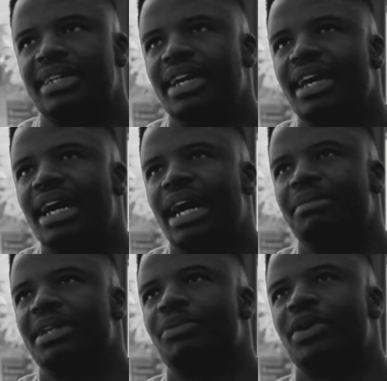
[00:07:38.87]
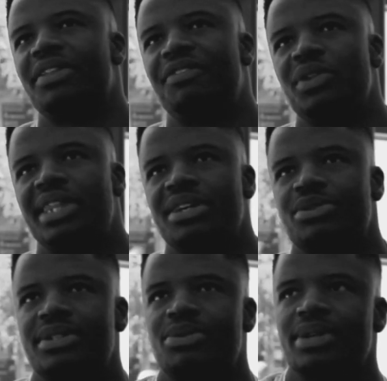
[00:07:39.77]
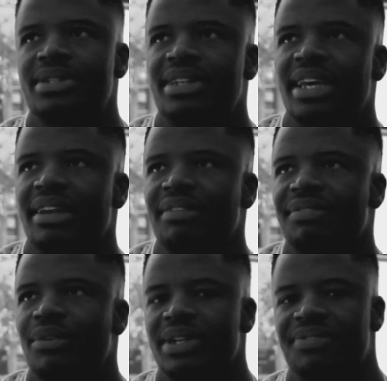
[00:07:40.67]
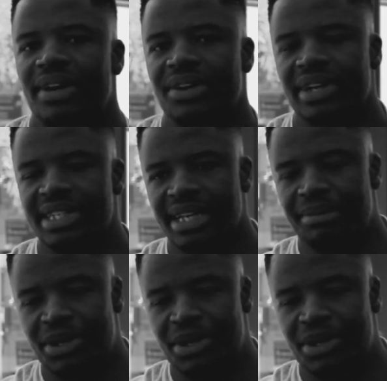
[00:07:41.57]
But I mean, one of the few things was fundraising.